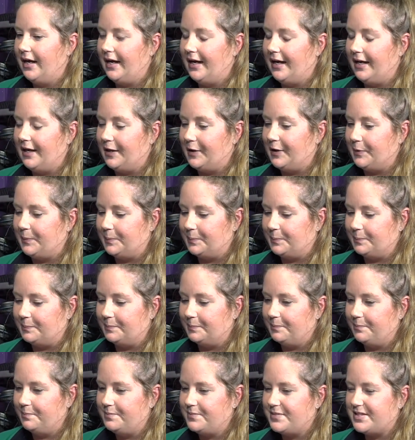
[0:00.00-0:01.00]
Um,
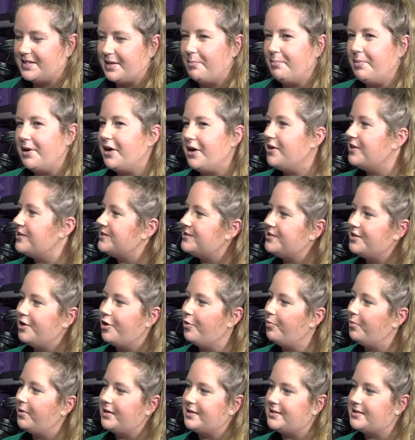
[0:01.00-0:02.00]
Some parents
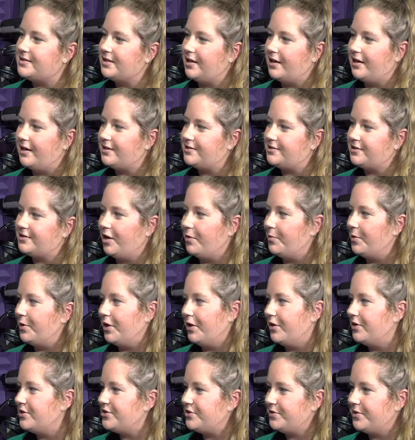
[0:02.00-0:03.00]
know, but it's not as common
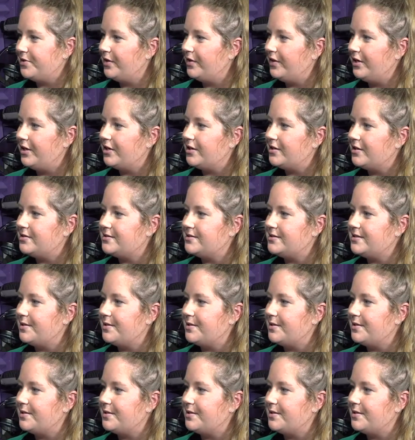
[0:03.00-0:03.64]
knowledge around here.